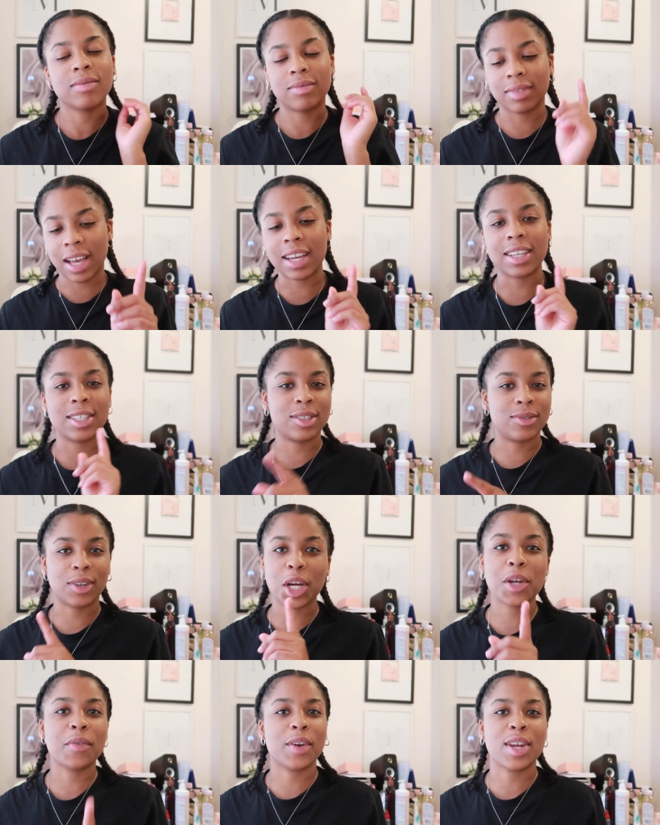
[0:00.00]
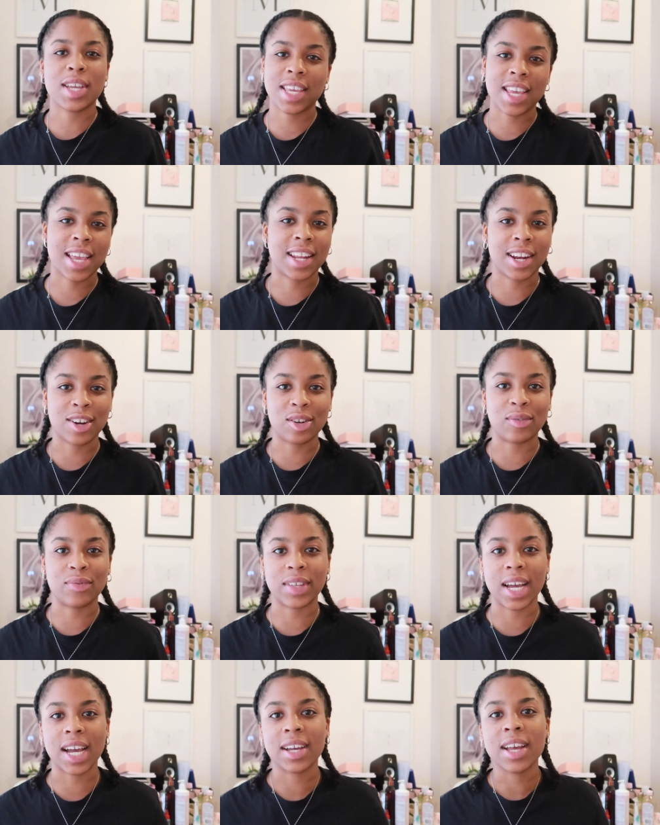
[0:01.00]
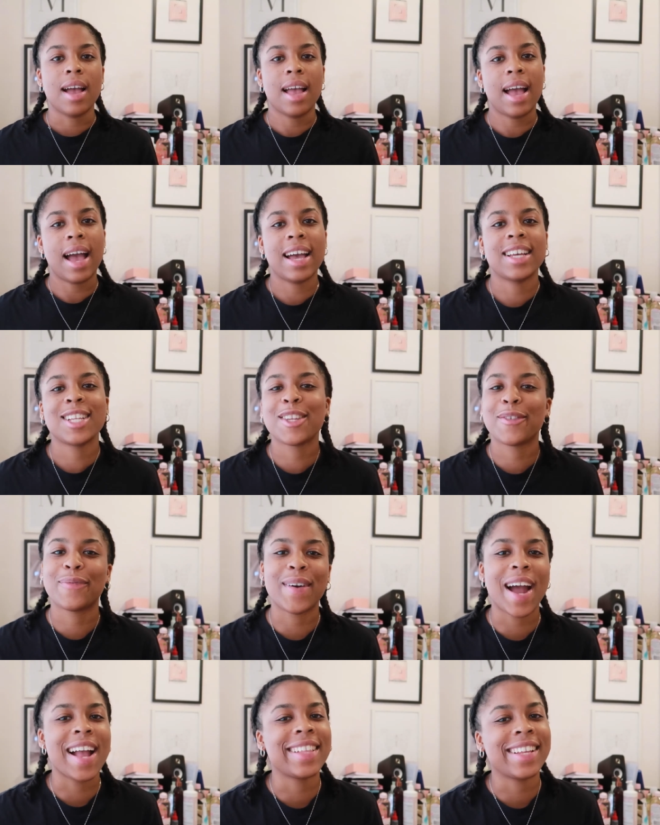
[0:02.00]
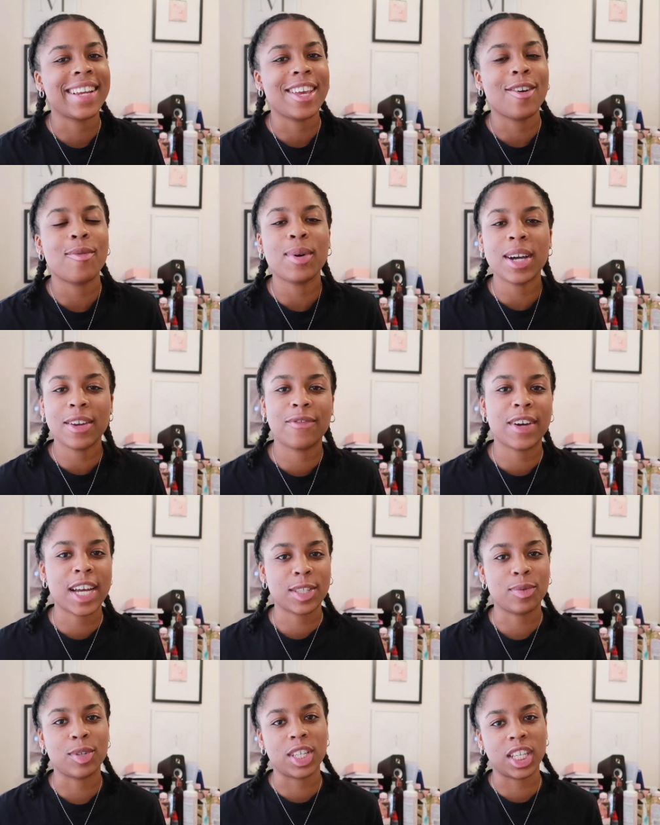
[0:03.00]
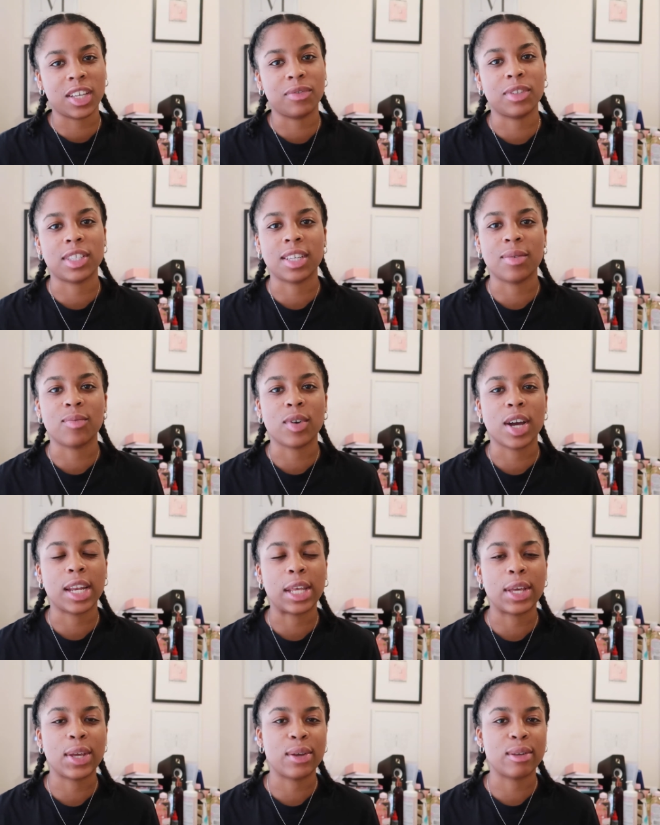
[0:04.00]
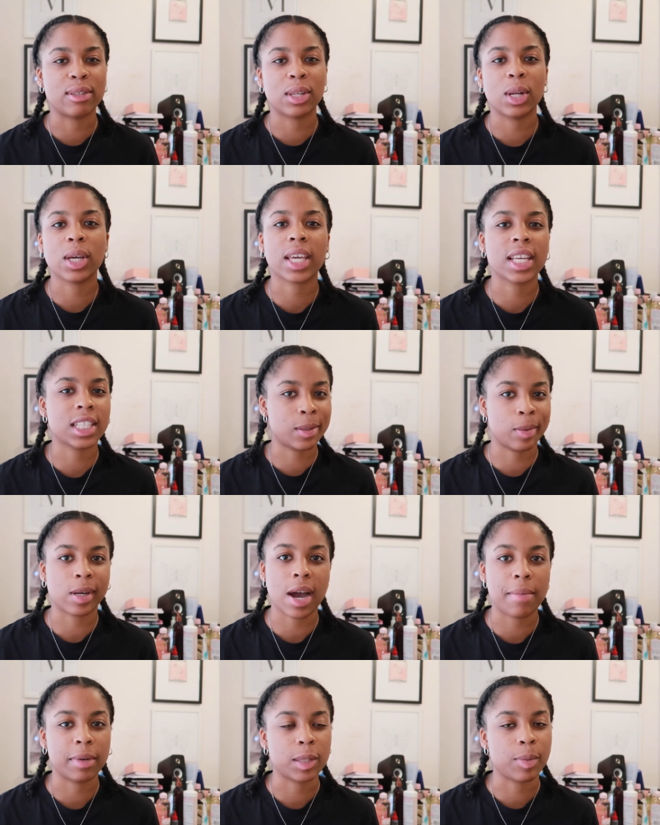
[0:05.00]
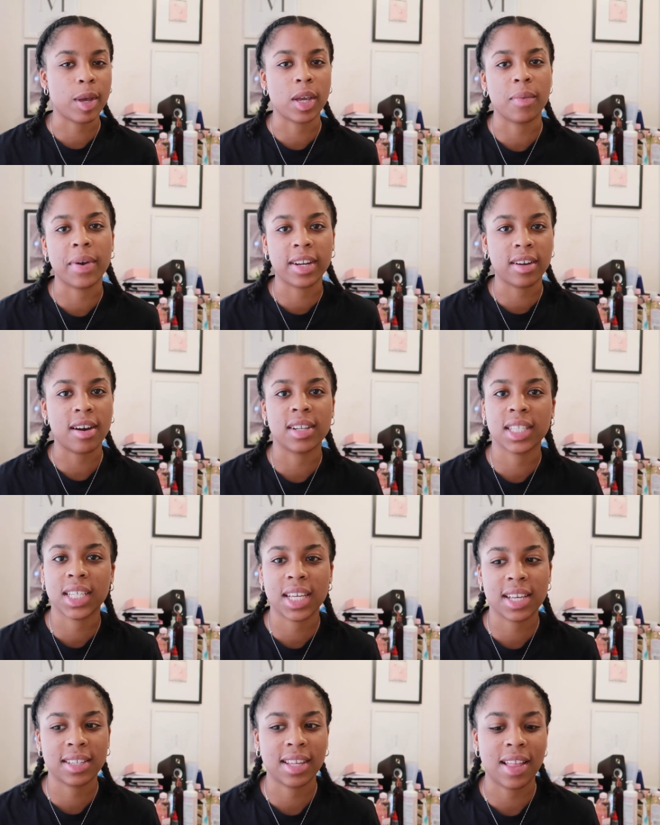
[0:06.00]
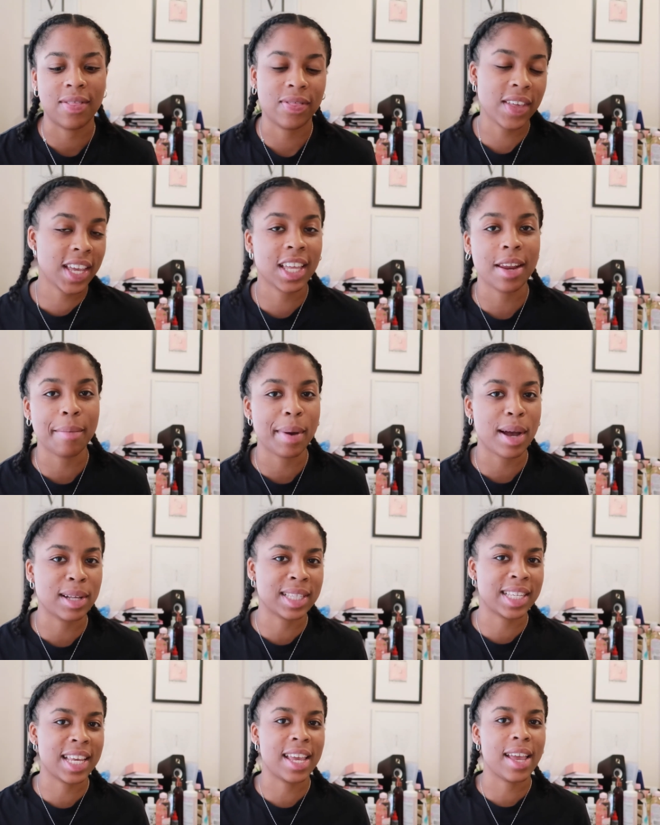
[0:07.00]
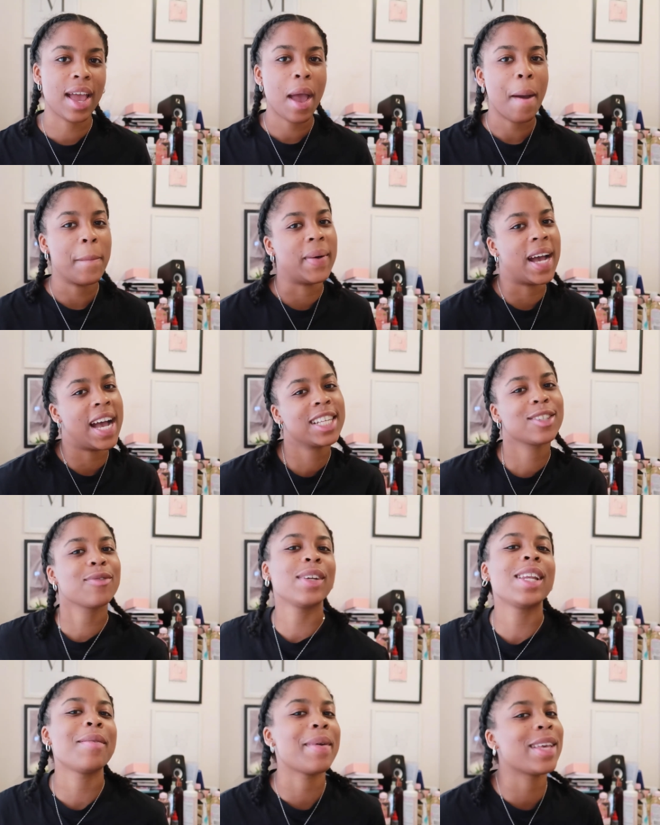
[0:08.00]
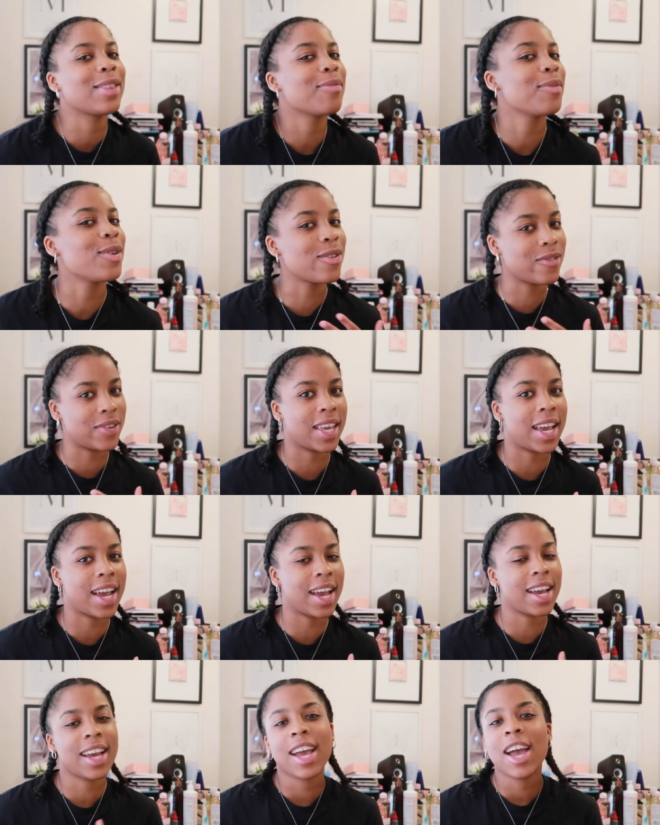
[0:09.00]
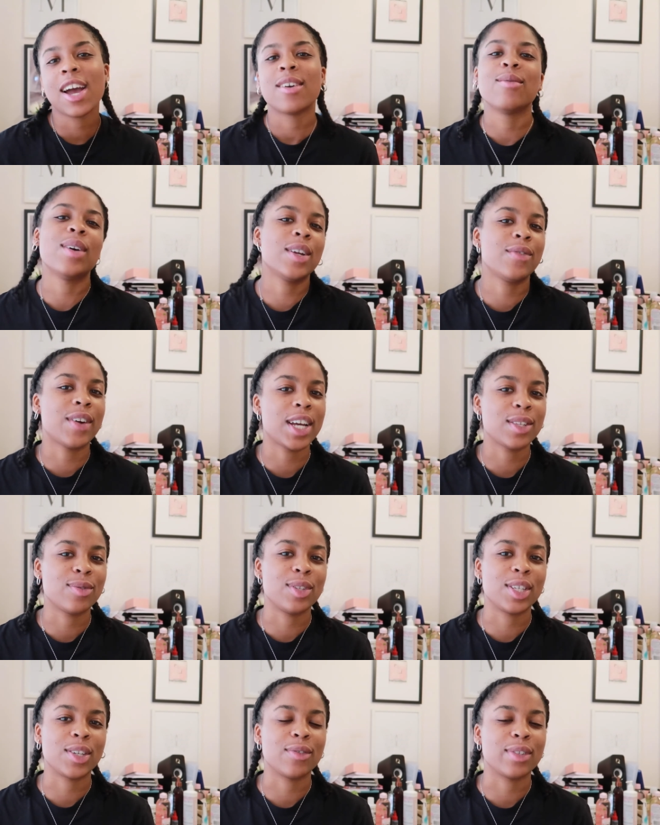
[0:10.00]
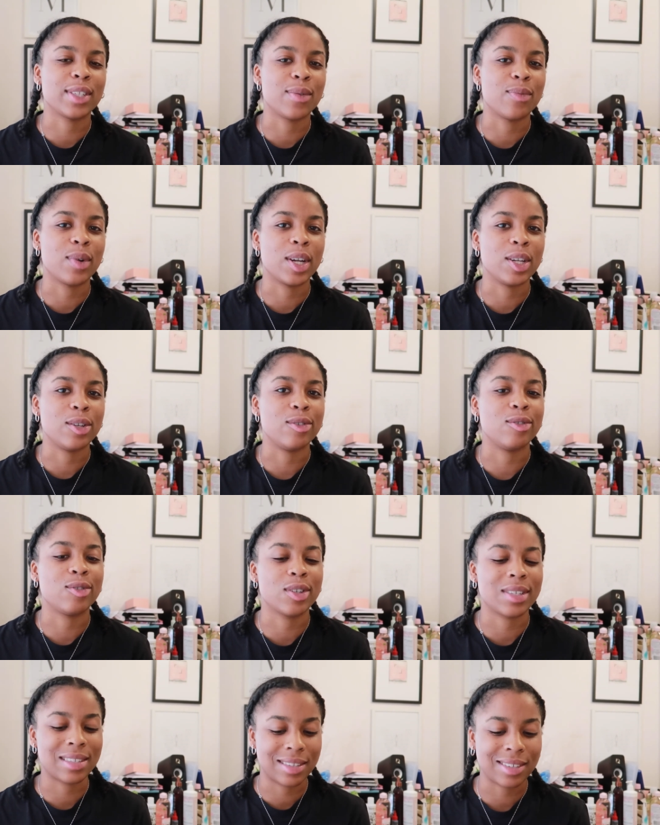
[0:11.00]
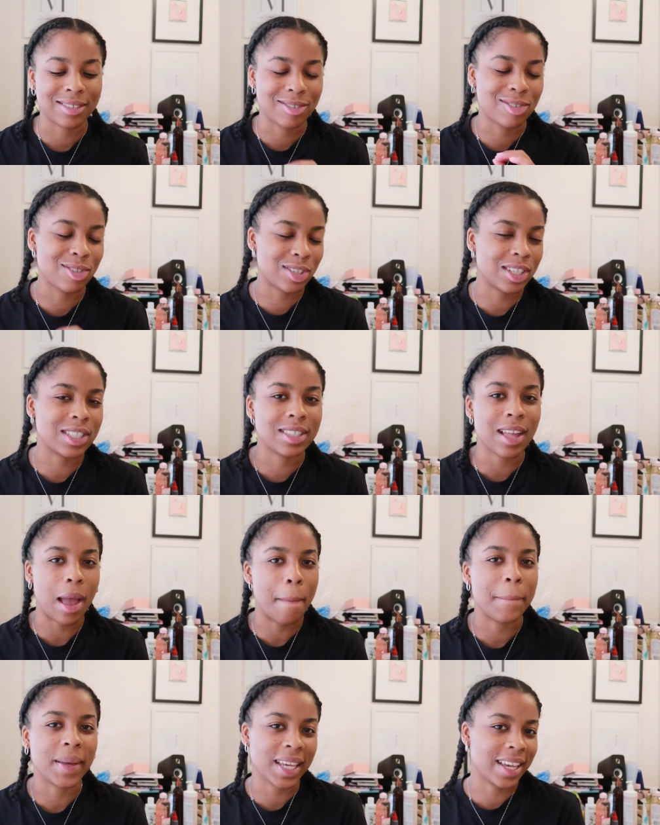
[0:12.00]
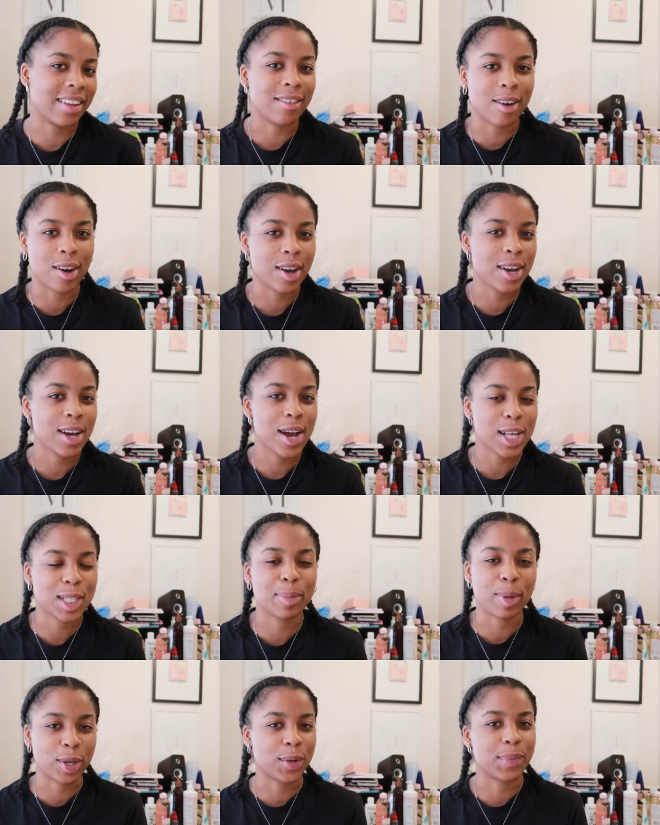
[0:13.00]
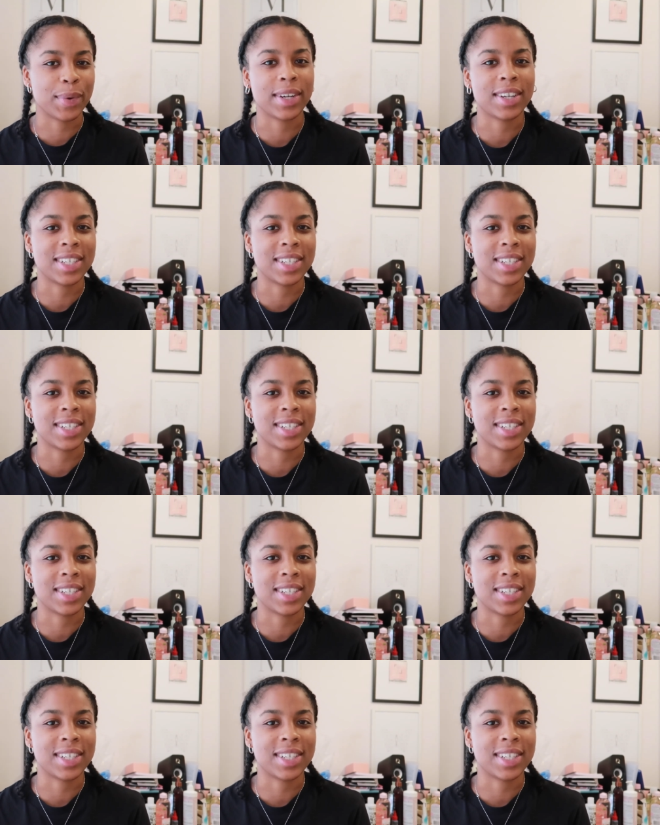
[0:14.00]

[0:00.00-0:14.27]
that is very, very key, and I love that. And finally, what advice would you give to someone who's looking to become a spoken word artist and thinking about it but hasn't really made the move yet? What advice would you give to someone who's just a beginner spoken word